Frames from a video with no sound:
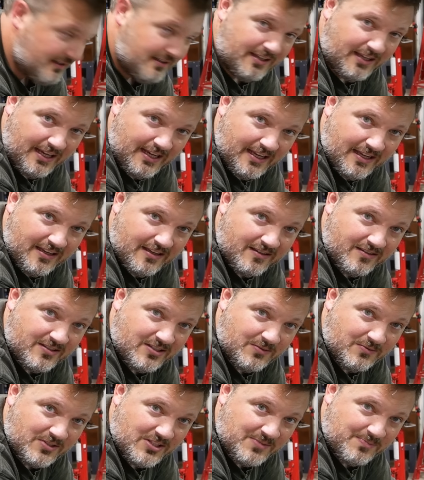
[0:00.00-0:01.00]
and
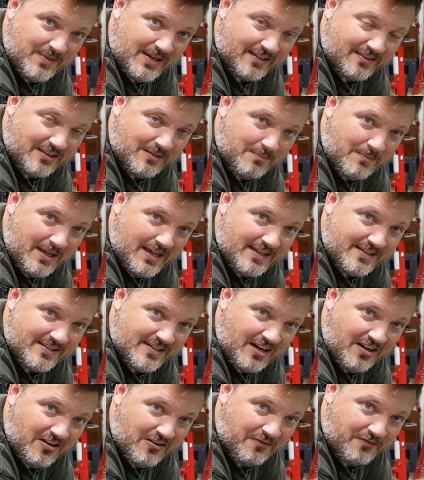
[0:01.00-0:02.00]
to inspect the mass
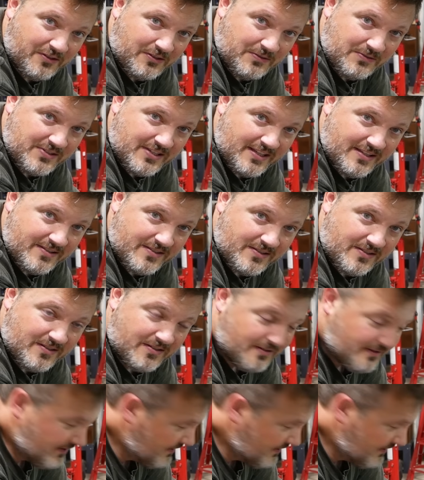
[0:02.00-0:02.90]
airflow sensor.